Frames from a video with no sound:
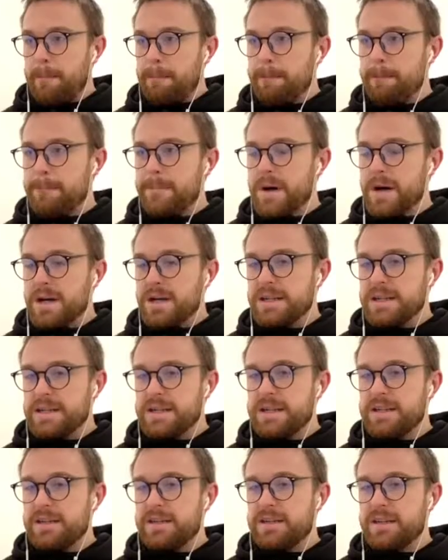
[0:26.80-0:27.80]
But
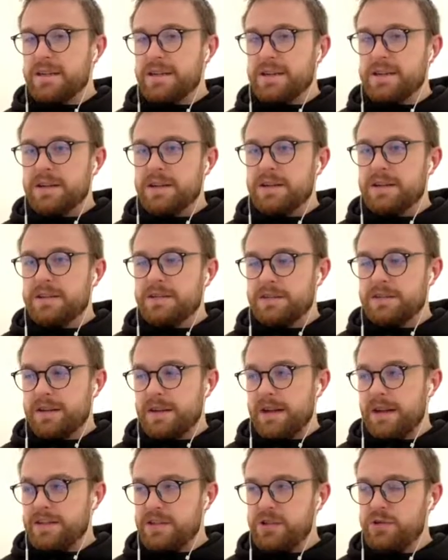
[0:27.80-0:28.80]

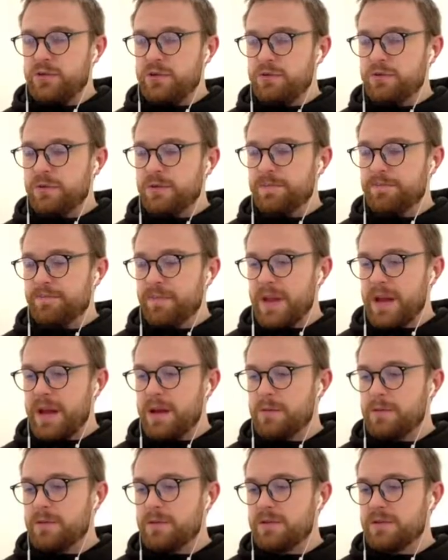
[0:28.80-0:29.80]
as usual, I
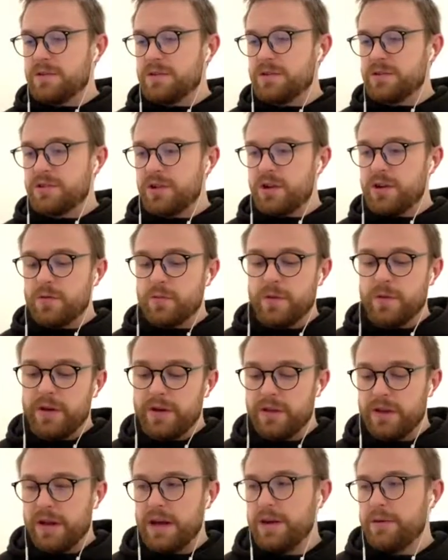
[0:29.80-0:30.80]
will start
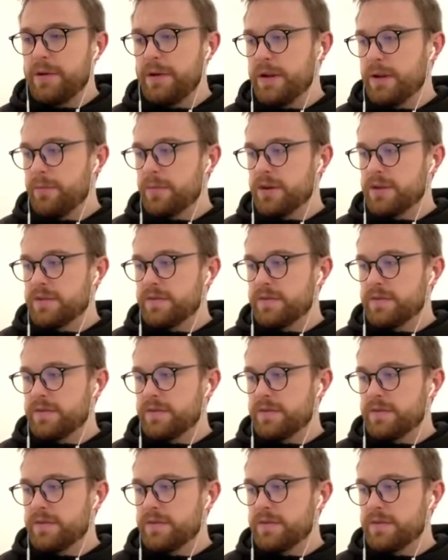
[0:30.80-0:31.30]
with hiring a bunch of